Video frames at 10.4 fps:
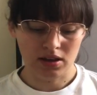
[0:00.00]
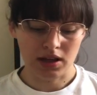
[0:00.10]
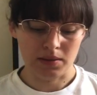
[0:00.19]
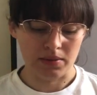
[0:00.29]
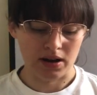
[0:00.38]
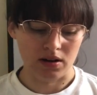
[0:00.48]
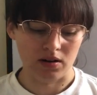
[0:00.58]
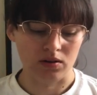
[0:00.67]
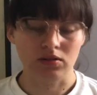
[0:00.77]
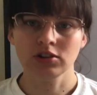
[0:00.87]

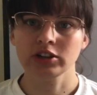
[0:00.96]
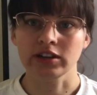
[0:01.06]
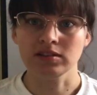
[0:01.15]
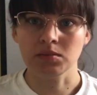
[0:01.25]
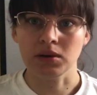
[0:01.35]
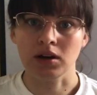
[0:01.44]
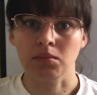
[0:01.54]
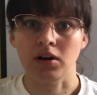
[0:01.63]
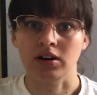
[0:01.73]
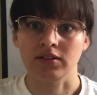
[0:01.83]
about Chase being a
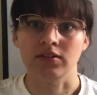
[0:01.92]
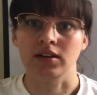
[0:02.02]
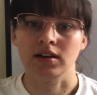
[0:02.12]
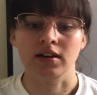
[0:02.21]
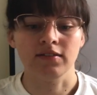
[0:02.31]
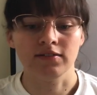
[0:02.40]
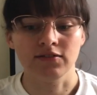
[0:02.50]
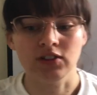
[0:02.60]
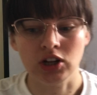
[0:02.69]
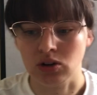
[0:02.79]
part of the
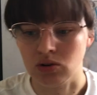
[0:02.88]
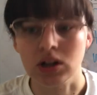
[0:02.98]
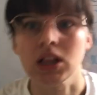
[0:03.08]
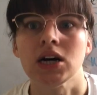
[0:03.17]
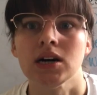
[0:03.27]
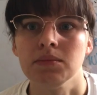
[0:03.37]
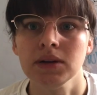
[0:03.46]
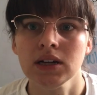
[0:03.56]
video club.